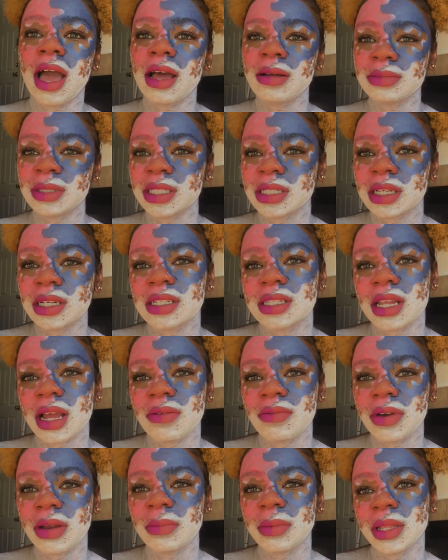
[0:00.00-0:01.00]
I'm just gonna
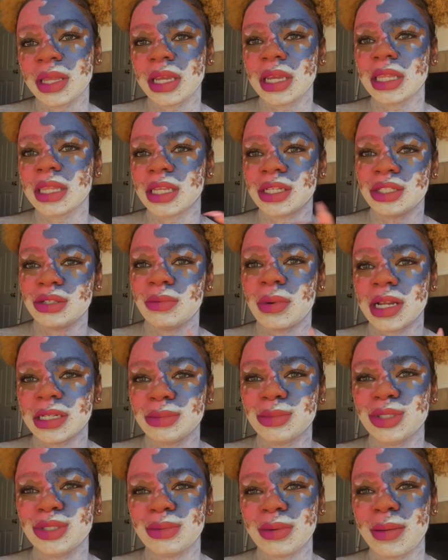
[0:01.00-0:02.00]
stop rambling and let you watch
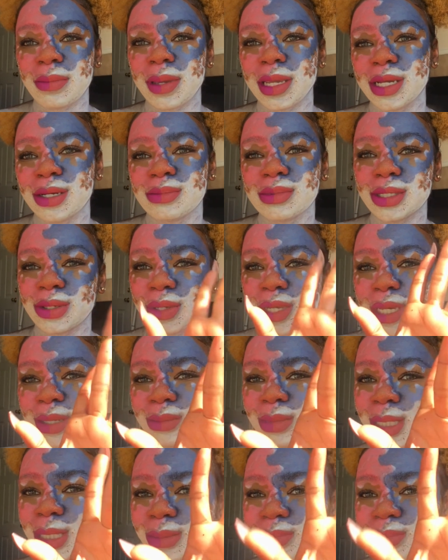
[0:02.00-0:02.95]
me do my makeup. So yeah, bye.